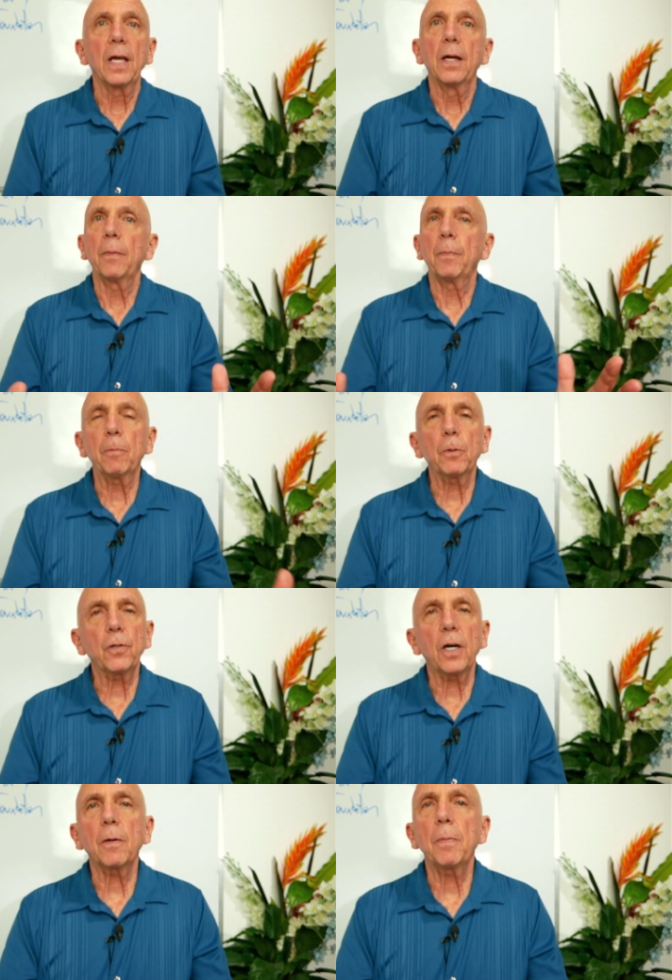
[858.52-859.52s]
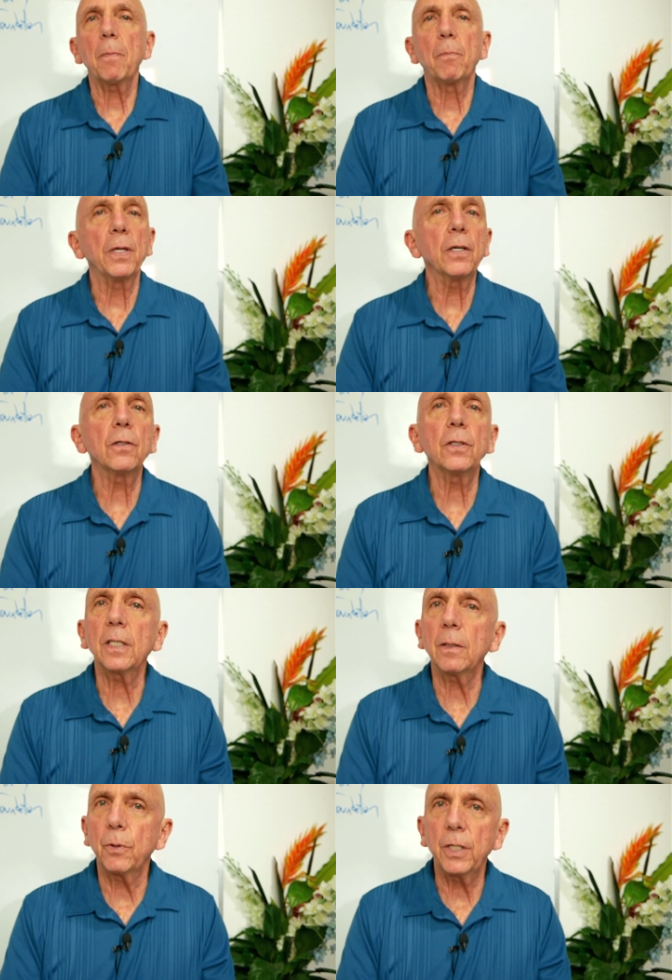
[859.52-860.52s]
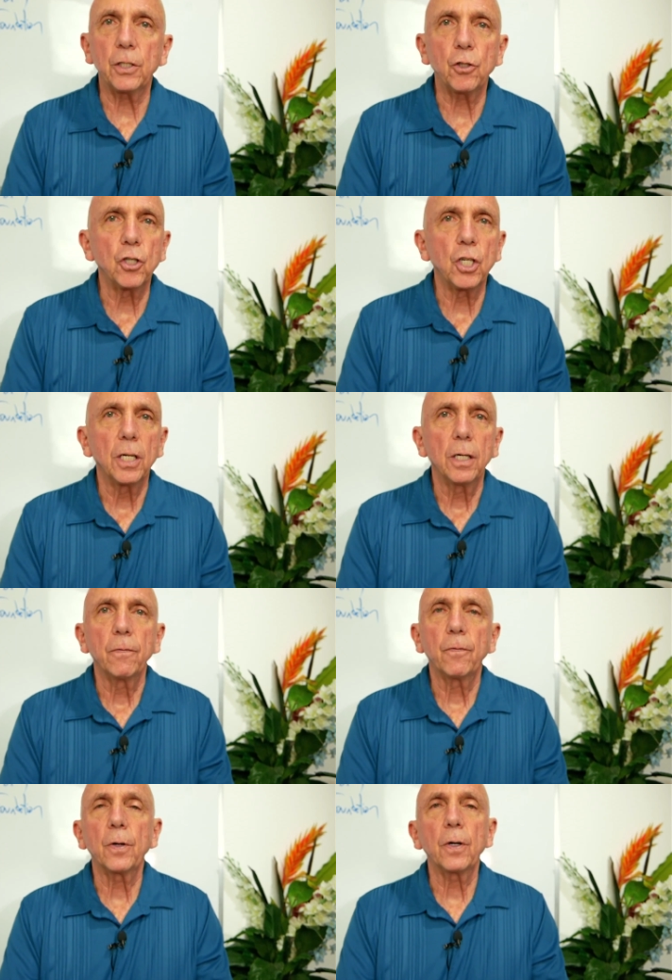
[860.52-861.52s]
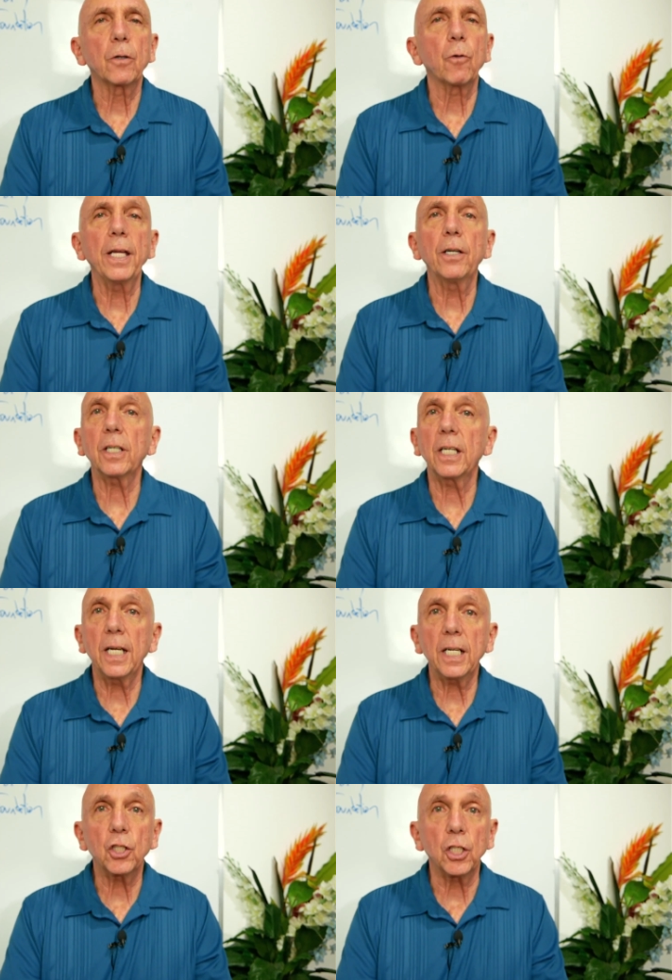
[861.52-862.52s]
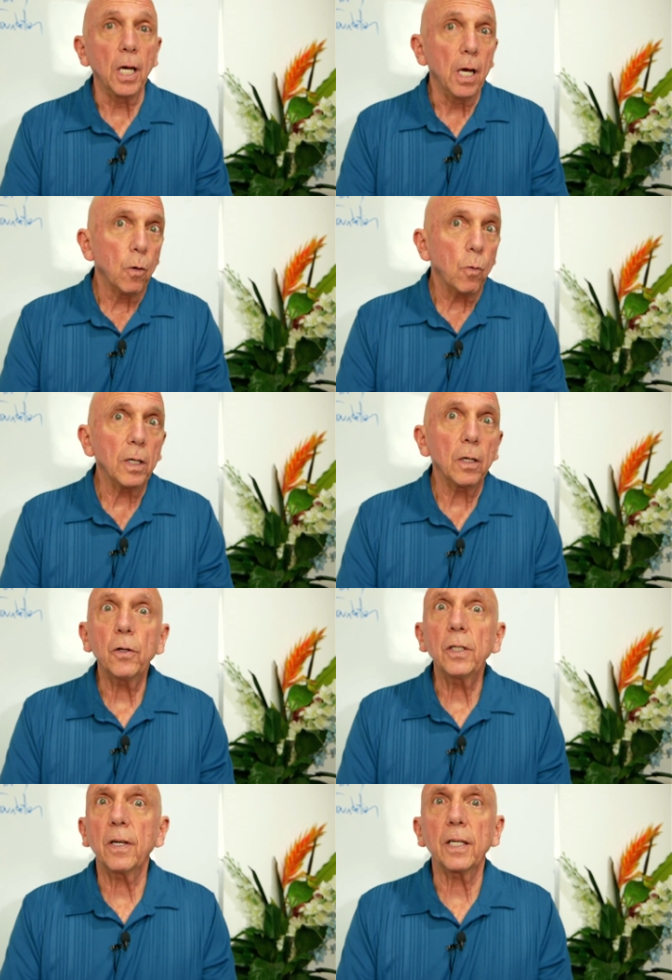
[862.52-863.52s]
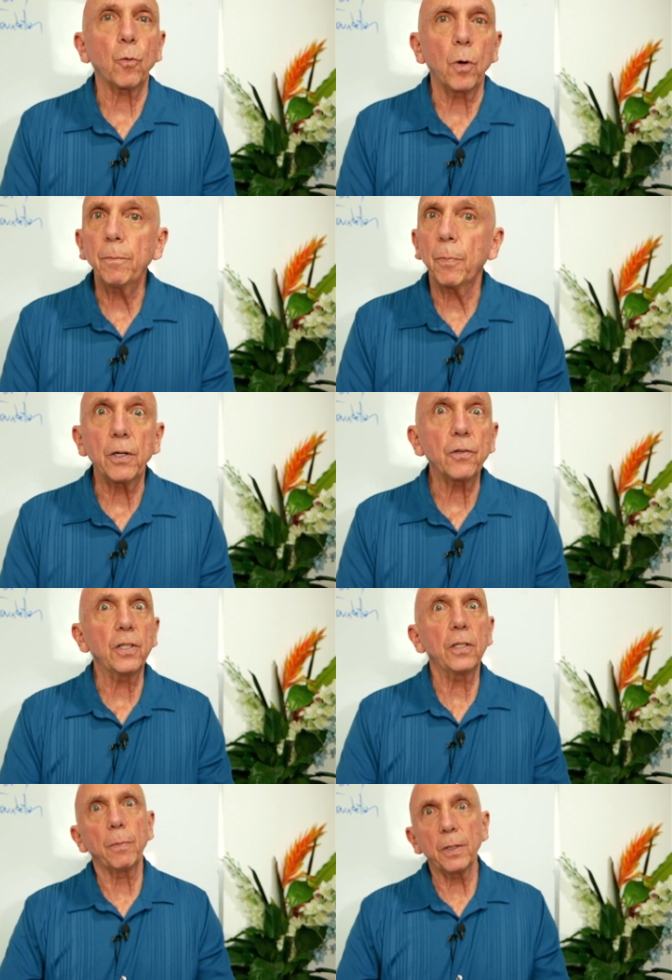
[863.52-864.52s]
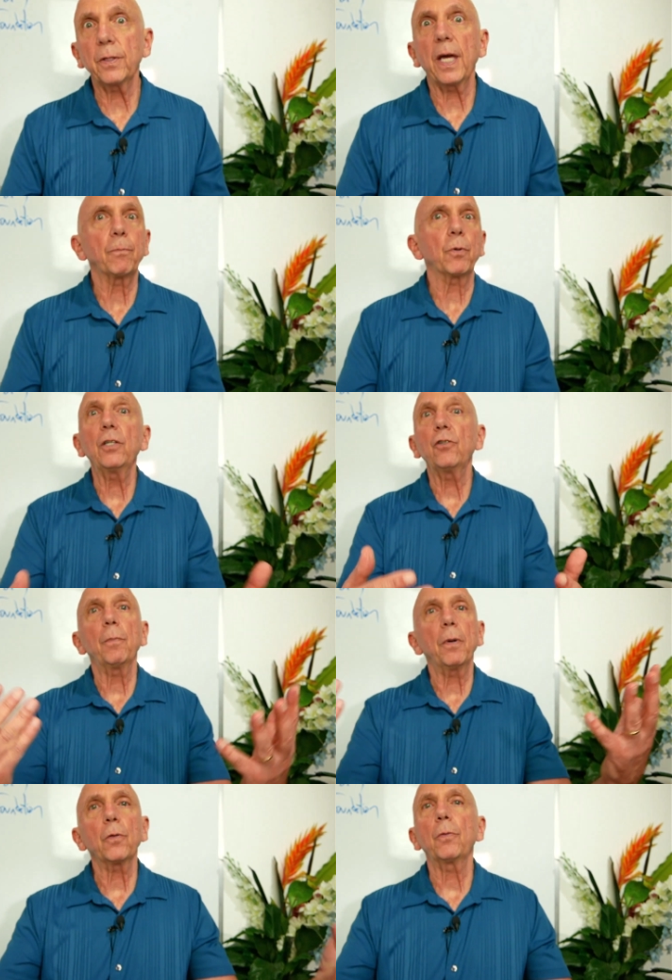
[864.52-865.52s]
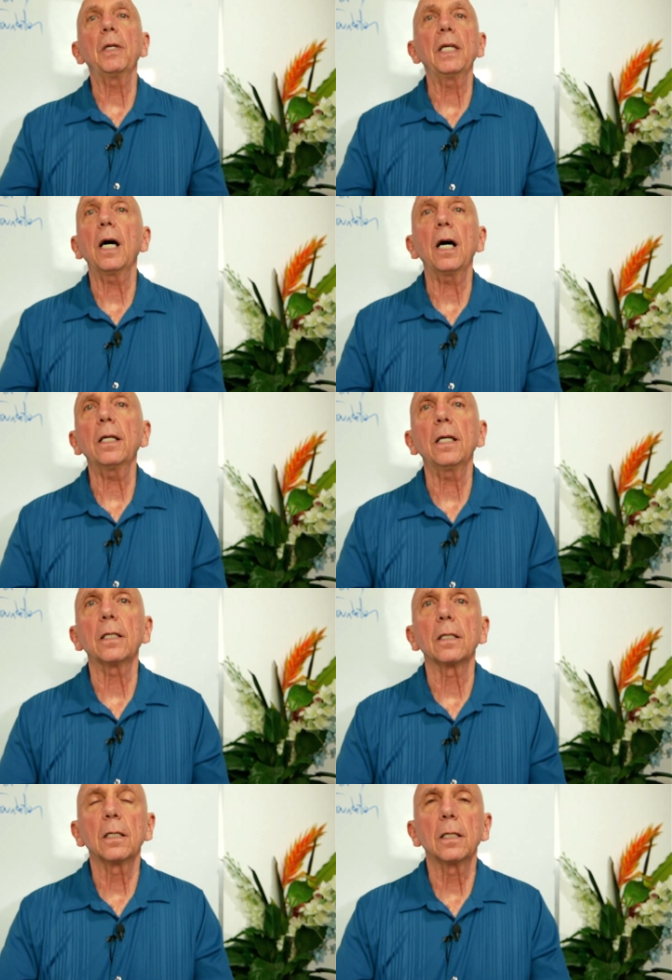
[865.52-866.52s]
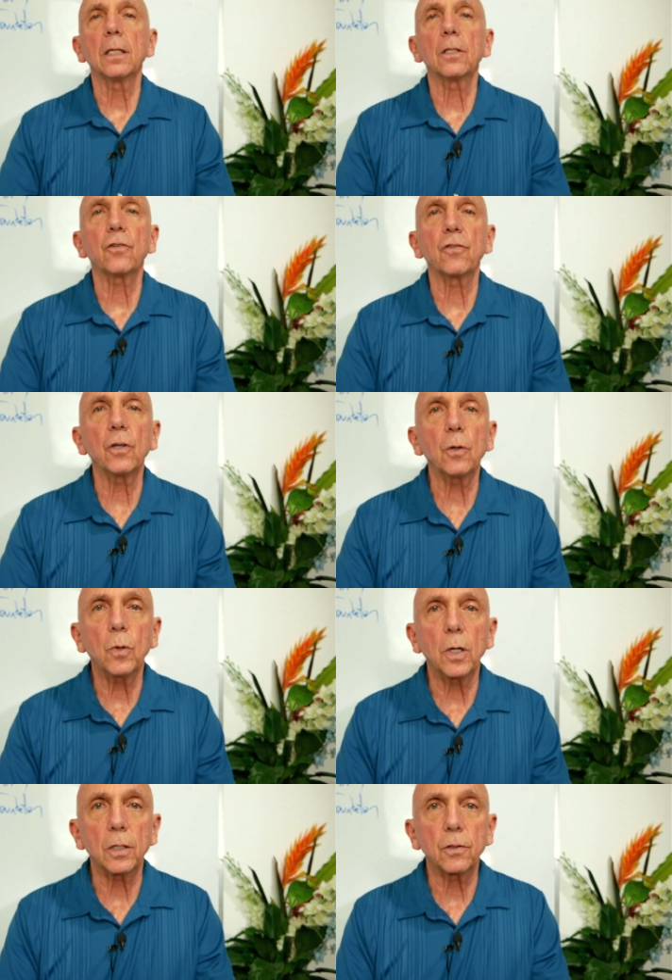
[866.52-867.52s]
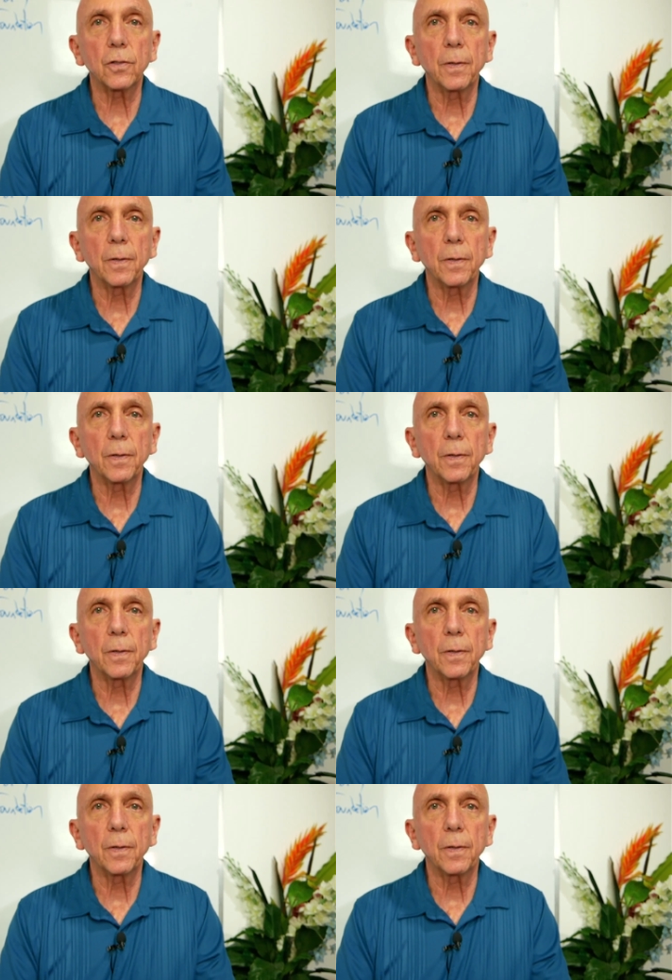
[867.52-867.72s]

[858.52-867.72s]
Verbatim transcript: People talk about building a bridge for a greater connection. Well, it only takes one person to build that bridge. You both meet on it. It still works.